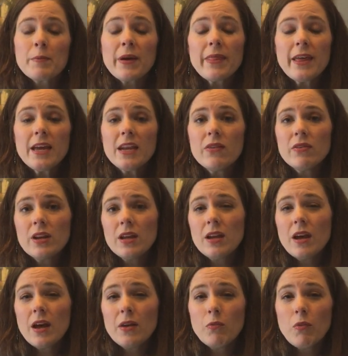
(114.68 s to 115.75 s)
By the end of it,
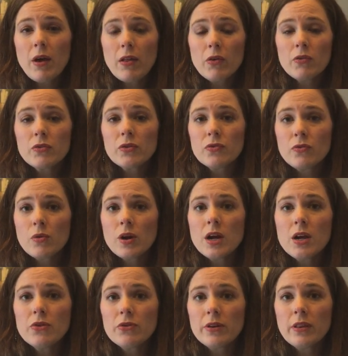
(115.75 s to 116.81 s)
he had well over
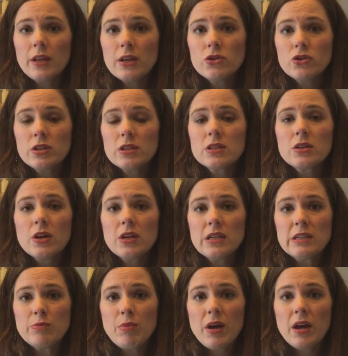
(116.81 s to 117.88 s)
400 lesions on
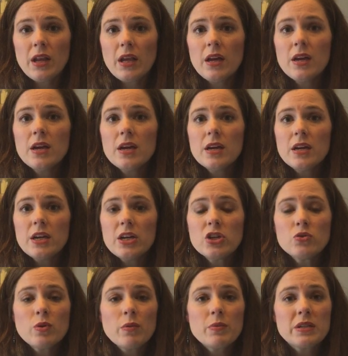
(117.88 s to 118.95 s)
his body.
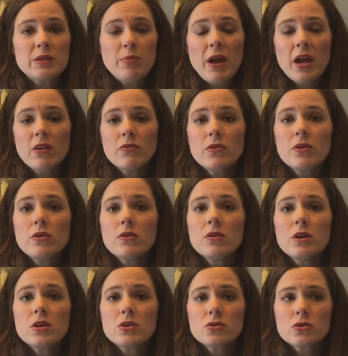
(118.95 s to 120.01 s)
Each one was
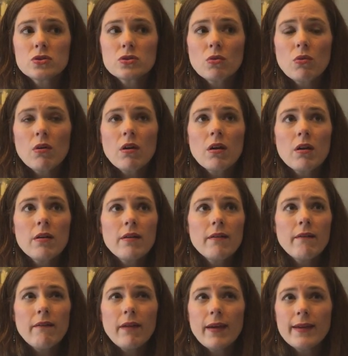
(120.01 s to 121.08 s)
painful, sore,
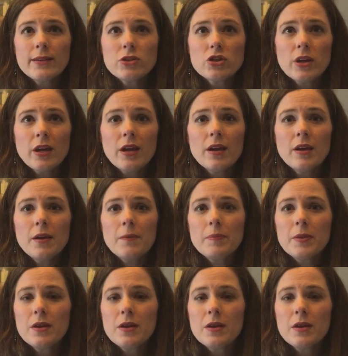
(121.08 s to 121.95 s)
itchy.